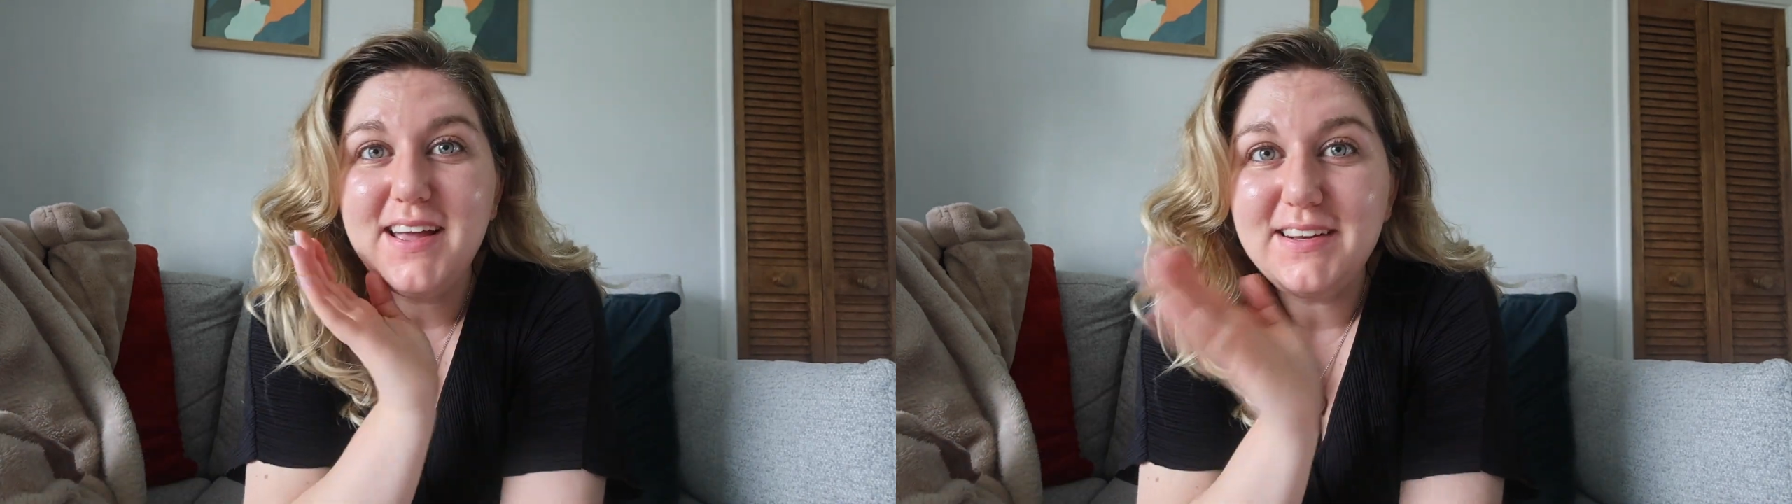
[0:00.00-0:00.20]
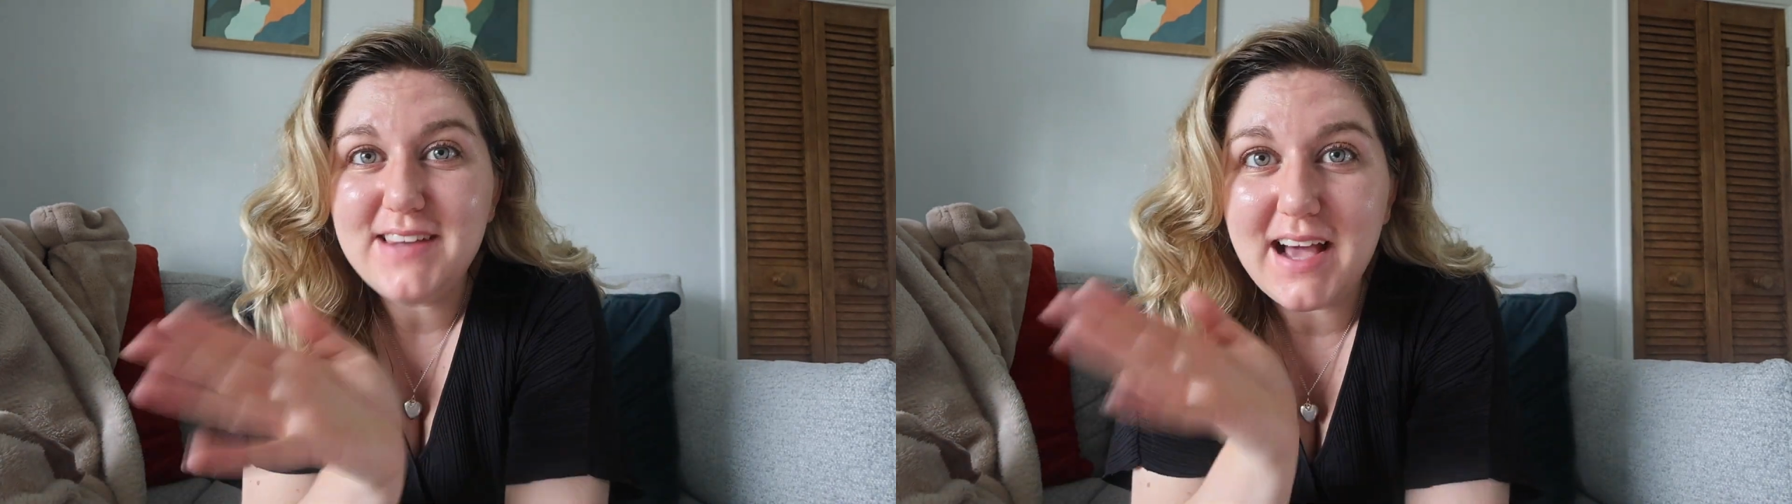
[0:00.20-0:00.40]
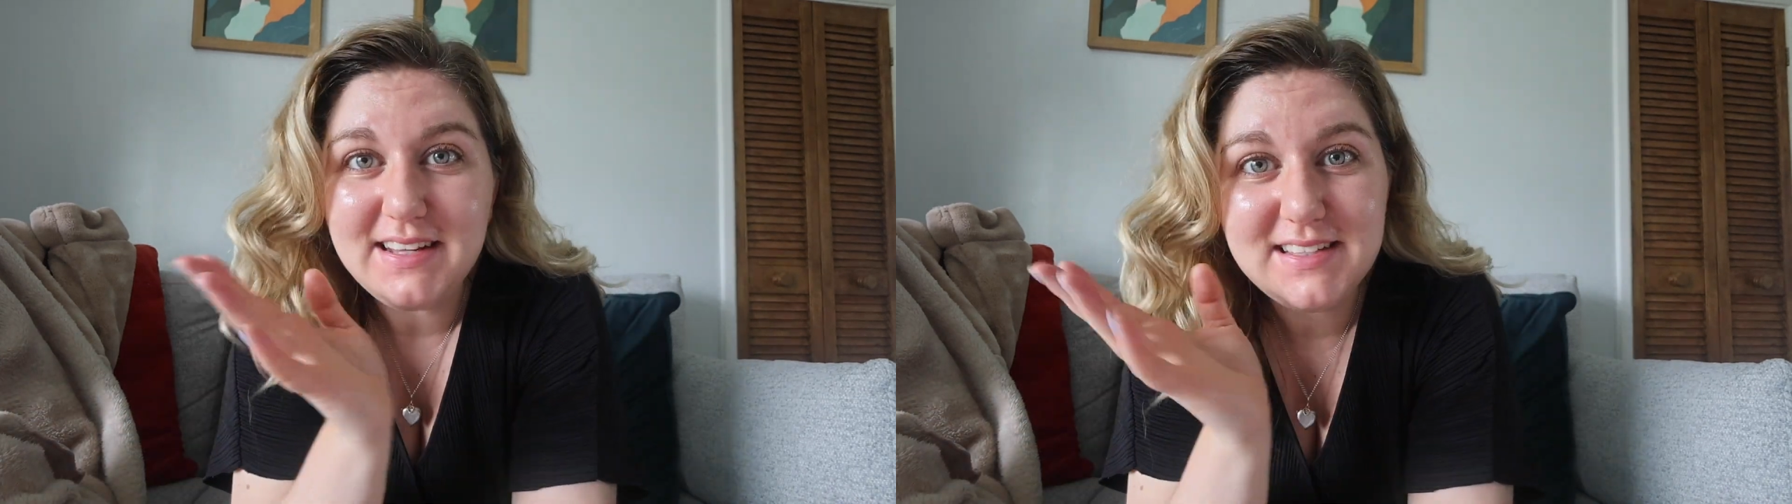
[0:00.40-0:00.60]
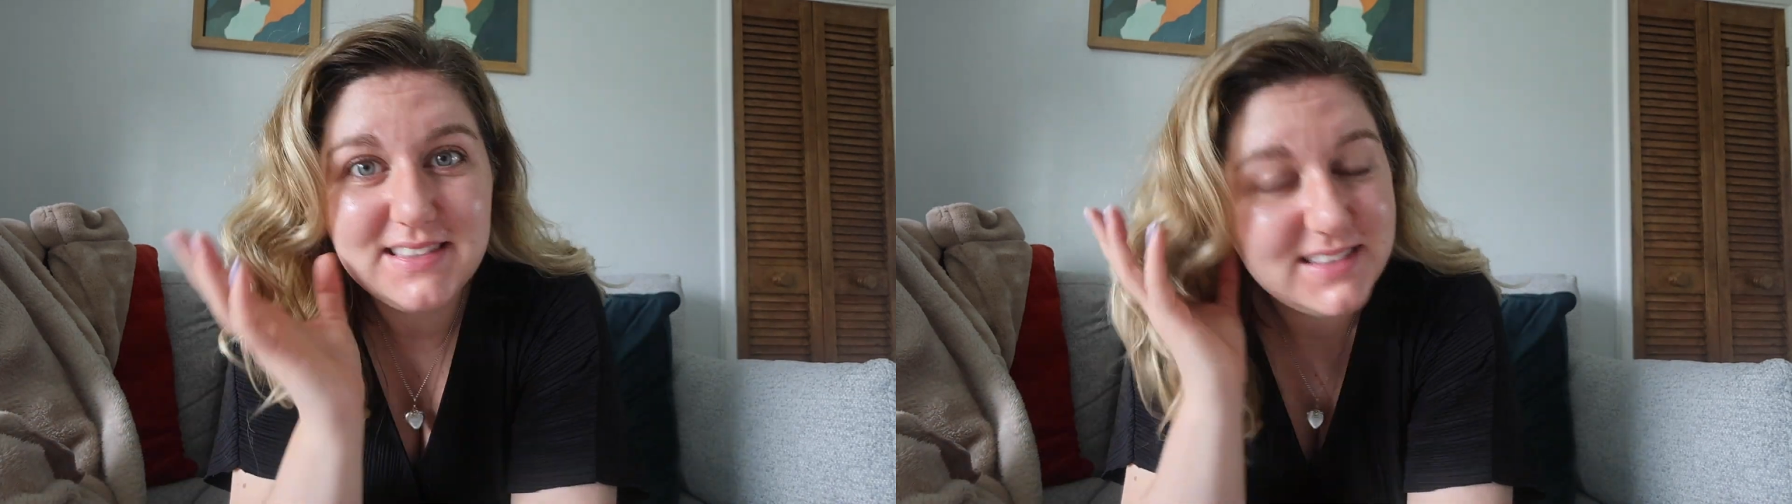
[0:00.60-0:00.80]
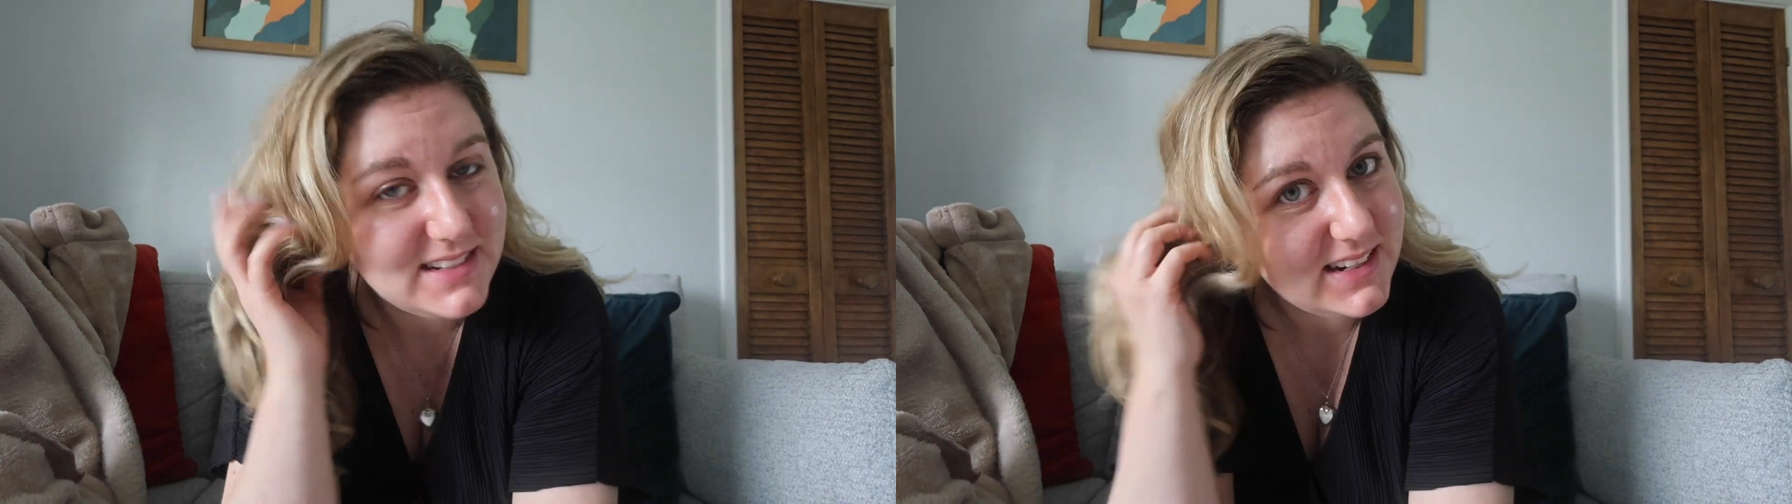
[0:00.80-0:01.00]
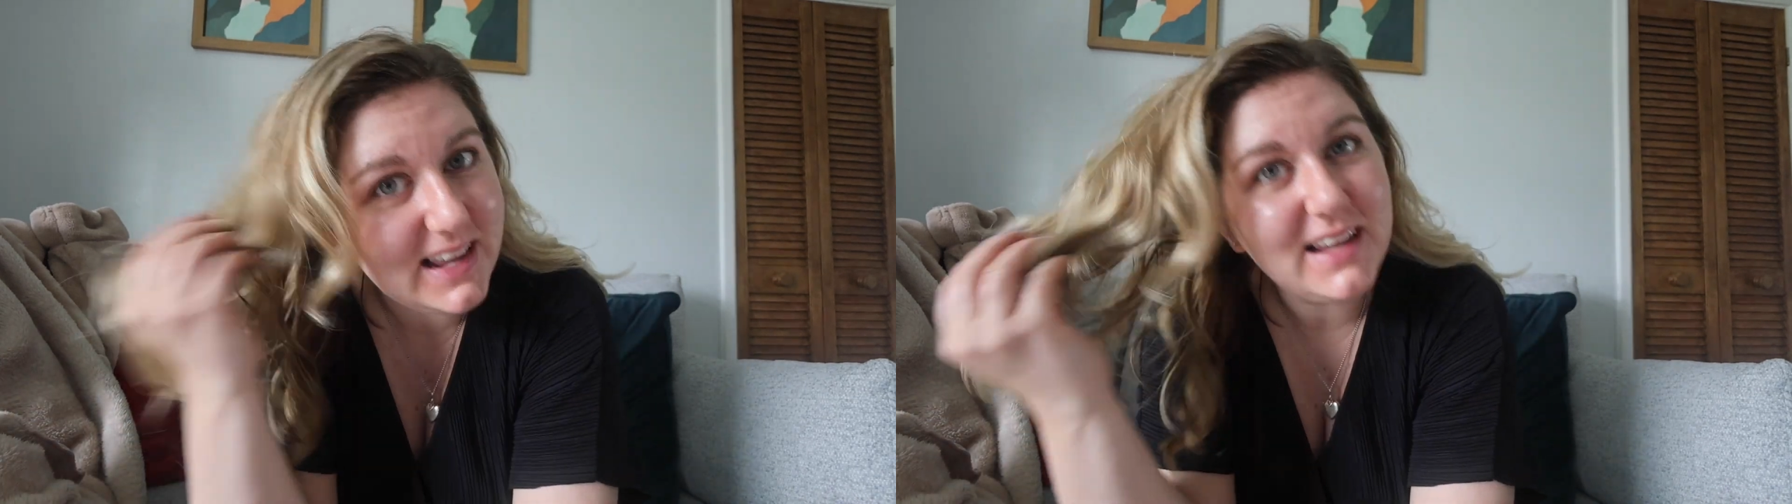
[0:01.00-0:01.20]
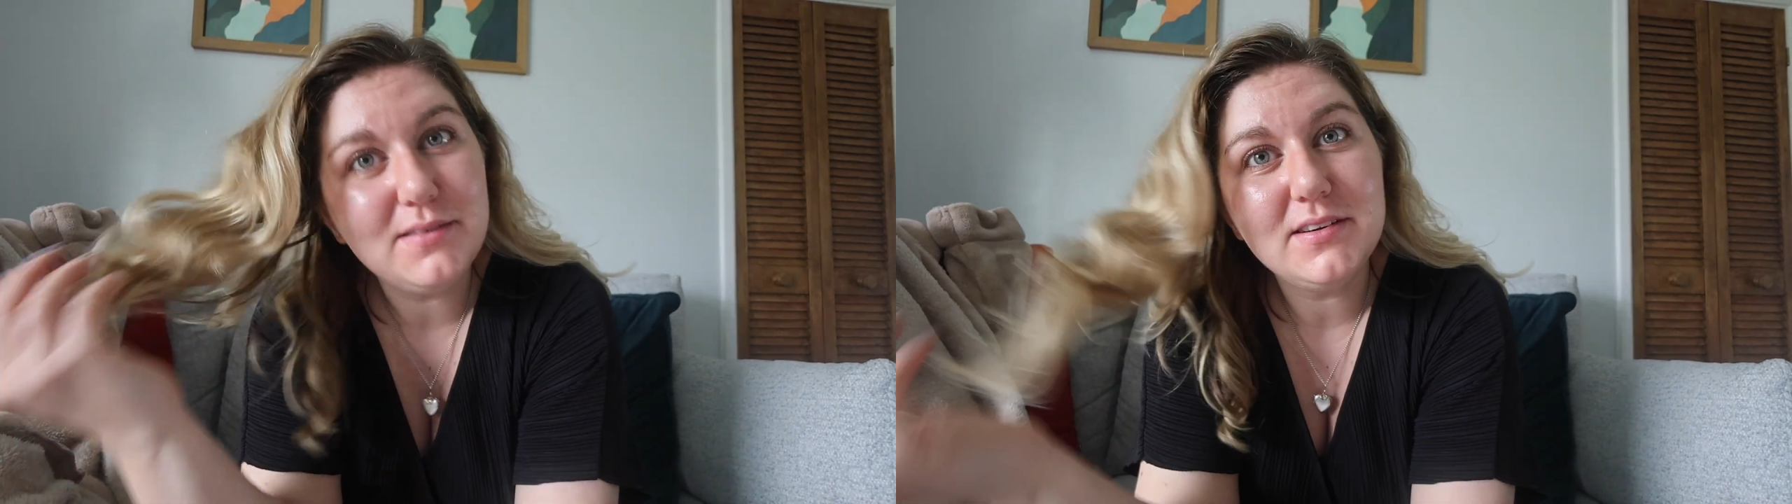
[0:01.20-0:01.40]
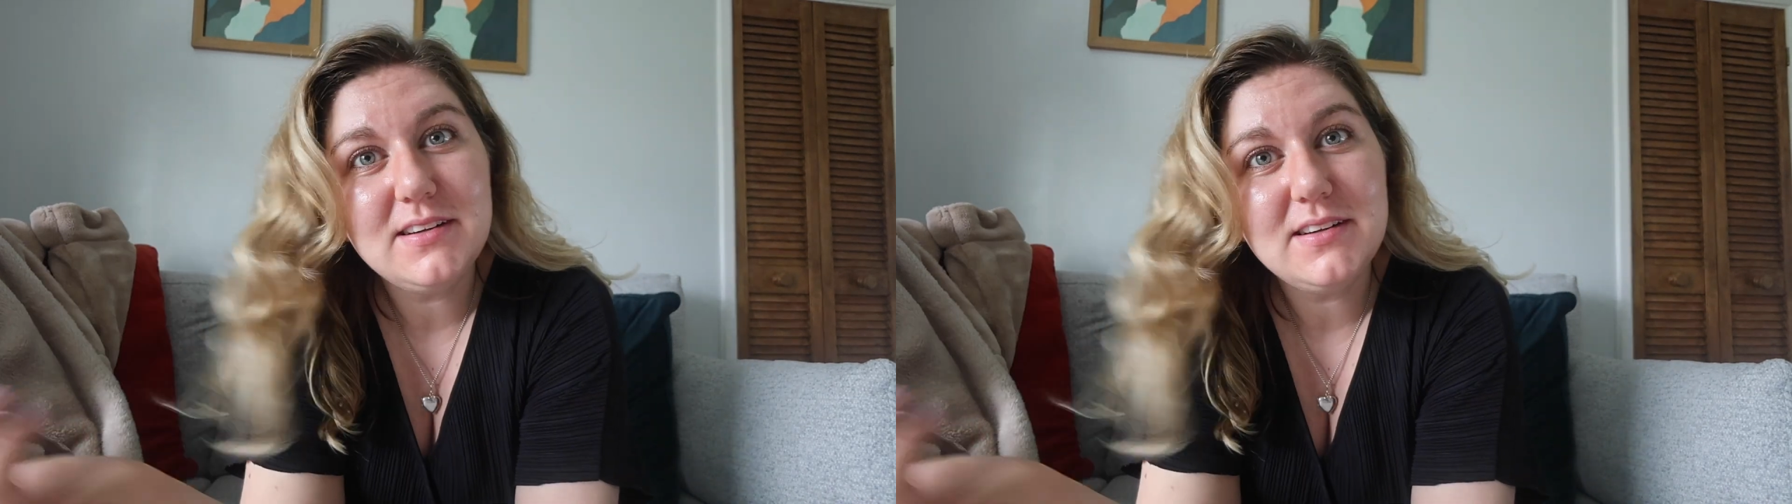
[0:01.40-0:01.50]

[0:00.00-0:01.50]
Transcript: nice, like